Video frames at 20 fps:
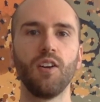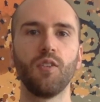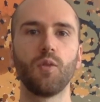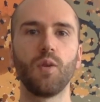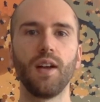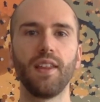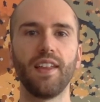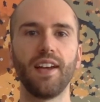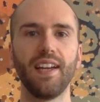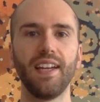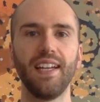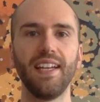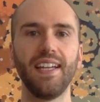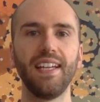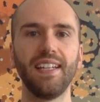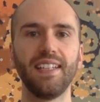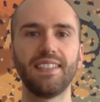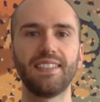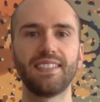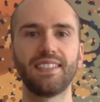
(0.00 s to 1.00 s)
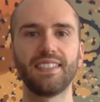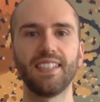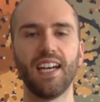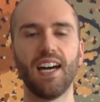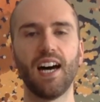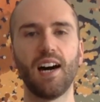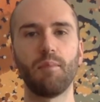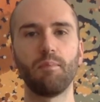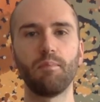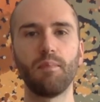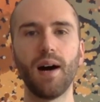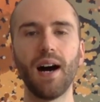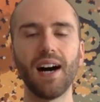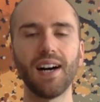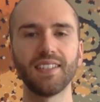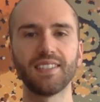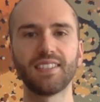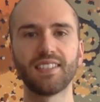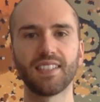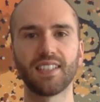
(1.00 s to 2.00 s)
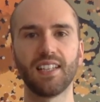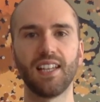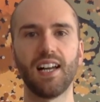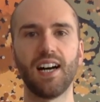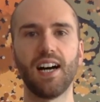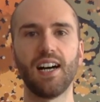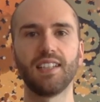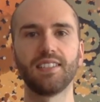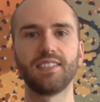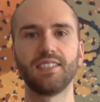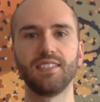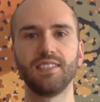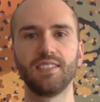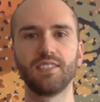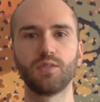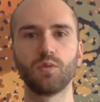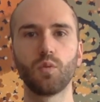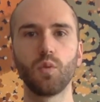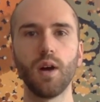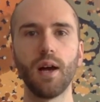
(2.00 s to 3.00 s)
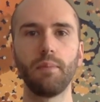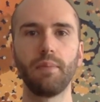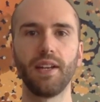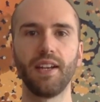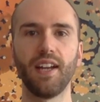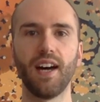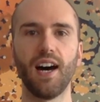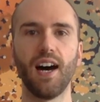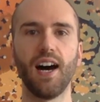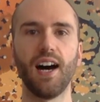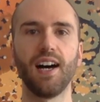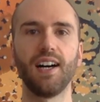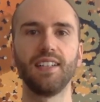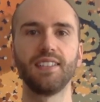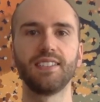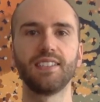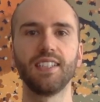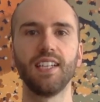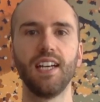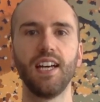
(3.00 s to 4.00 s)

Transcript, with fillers: whether it's uh, masterclasses, webinars.